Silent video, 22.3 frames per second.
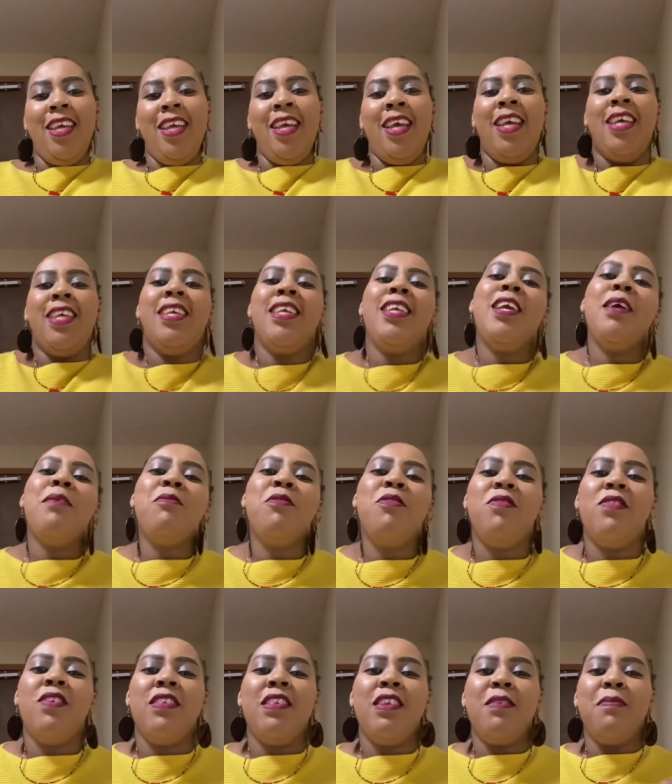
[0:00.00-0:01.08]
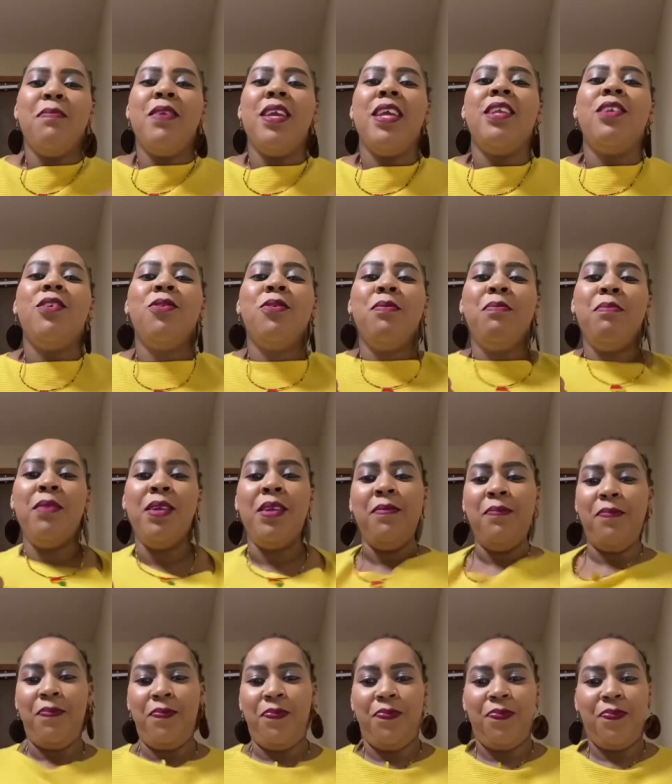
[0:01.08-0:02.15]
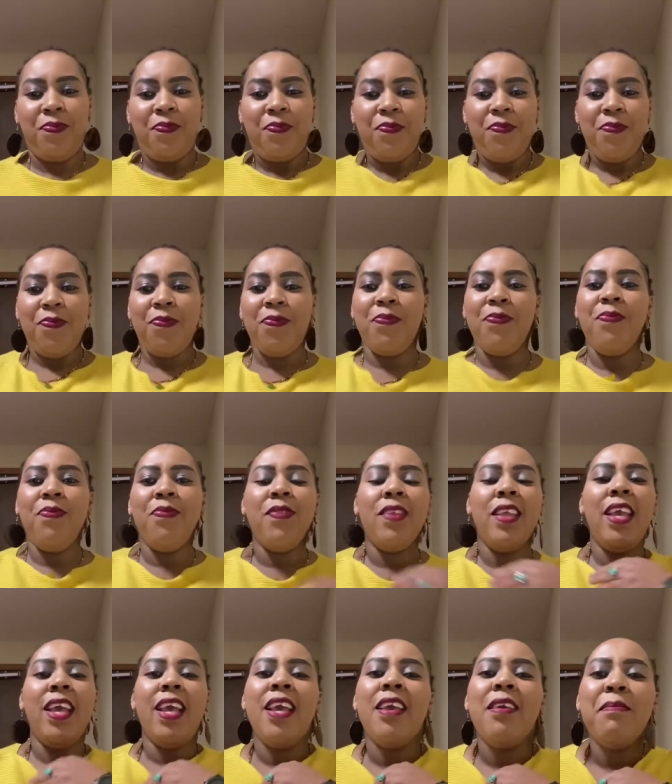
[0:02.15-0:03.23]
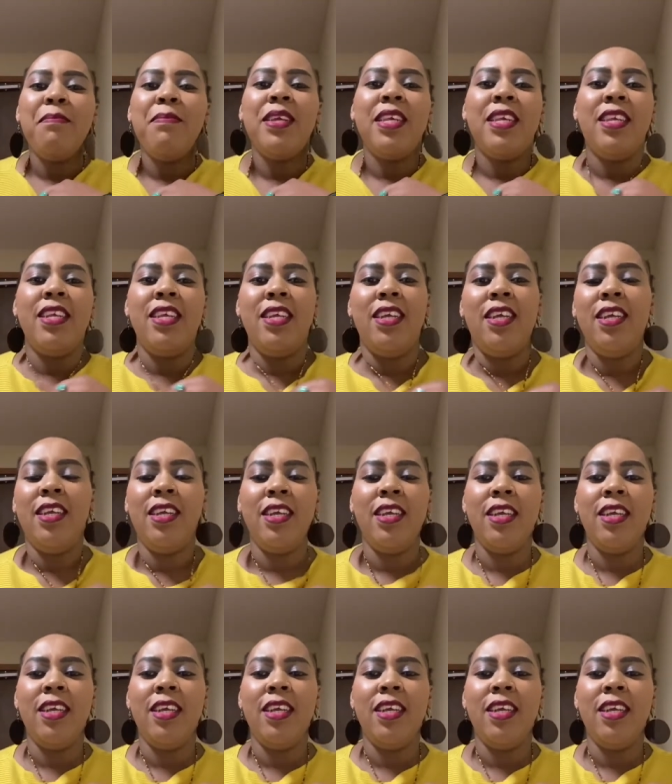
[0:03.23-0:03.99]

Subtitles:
She came to visit me and told me, hey, BT,